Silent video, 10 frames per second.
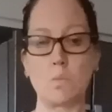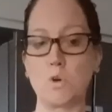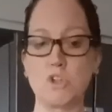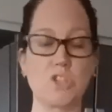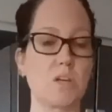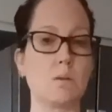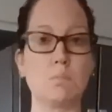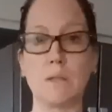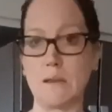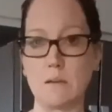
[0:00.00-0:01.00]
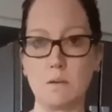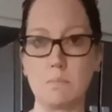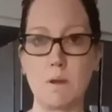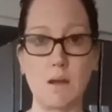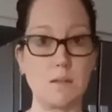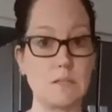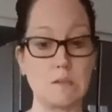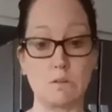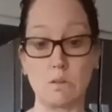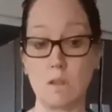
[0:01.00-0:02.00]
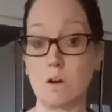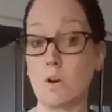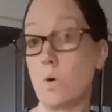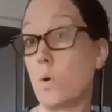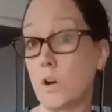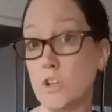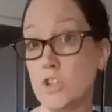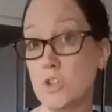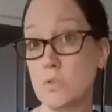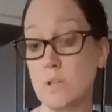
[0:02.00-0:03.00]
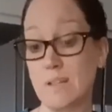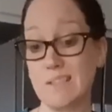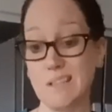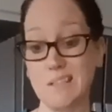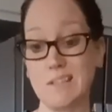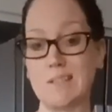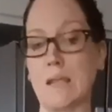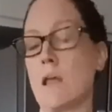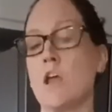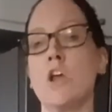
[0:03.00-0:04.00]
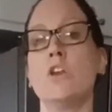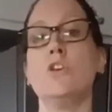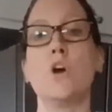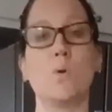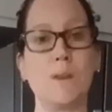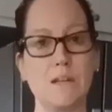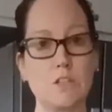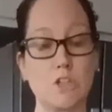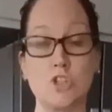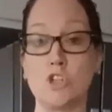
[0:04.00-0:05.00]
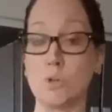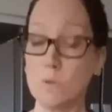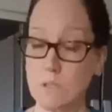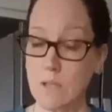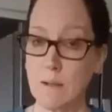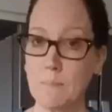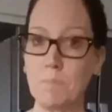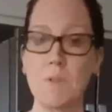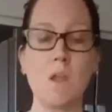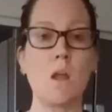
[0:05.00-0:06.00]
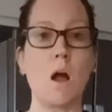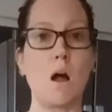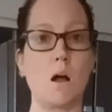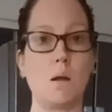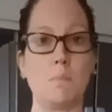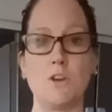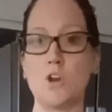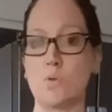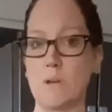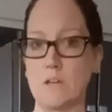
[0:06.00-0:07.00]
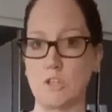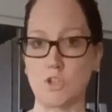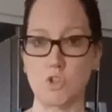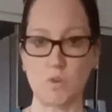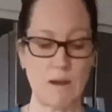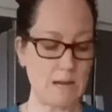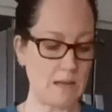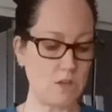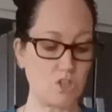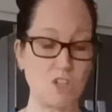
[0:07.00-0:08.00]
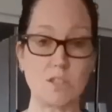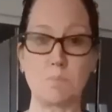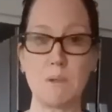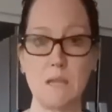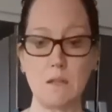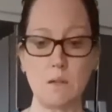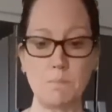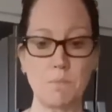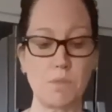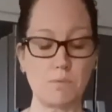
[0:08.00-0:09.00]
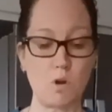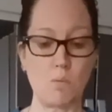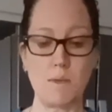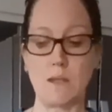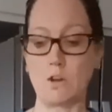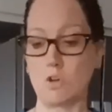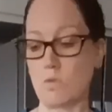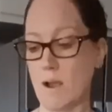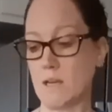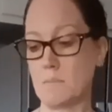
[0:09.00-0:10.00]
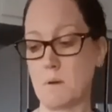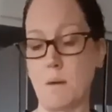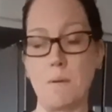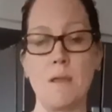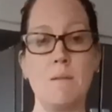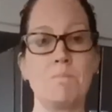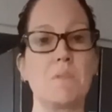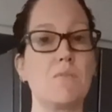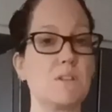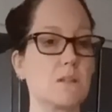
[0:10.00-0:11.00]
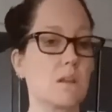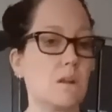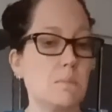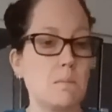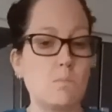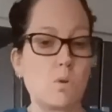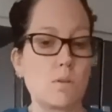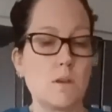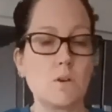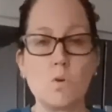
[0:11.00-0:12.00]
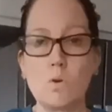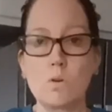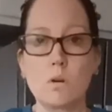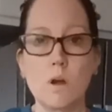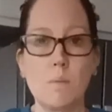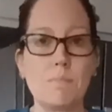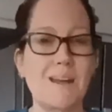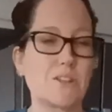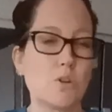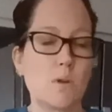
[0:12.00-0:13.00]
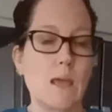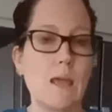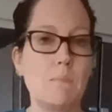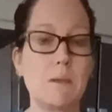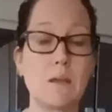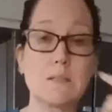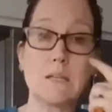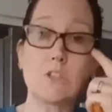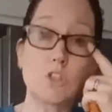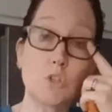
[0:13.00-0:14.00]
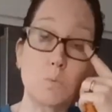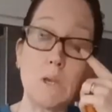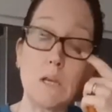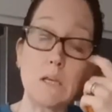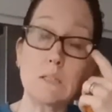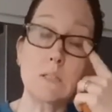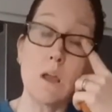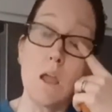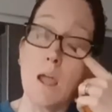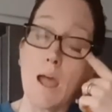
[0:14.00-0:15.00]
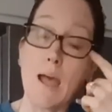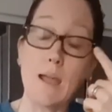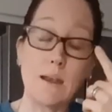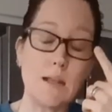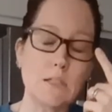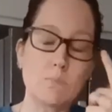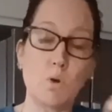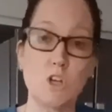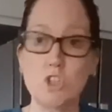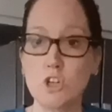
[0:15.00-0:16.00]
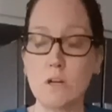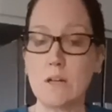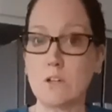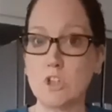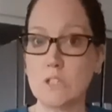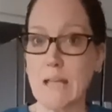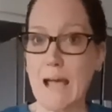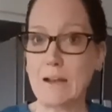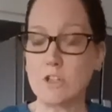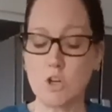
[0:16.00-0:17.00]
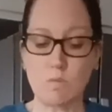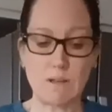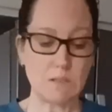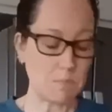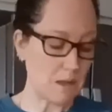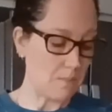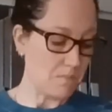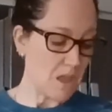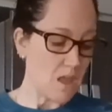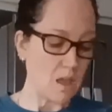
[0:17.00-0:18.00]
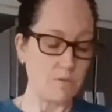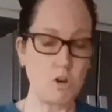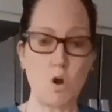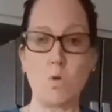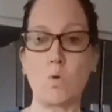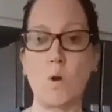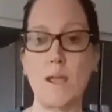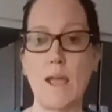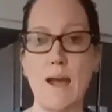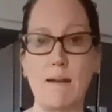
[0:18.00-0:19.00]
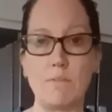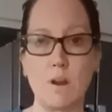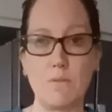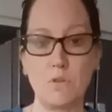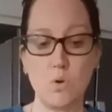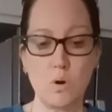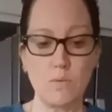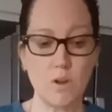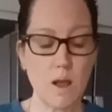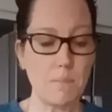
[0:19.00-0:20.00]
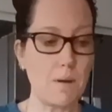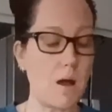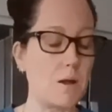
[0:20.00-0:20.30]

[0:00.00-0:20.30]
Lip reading: we're just going to blend them until they're orange juice consistency. No need to juice them. No need to strain it. Just peel them, throw them in, grind them up. If it's a little bit more than a quarter cup, that's okay, because it's sweetness and it's moisture. It'll just add to your recipe. If you don't quite have enough quarter of a cup,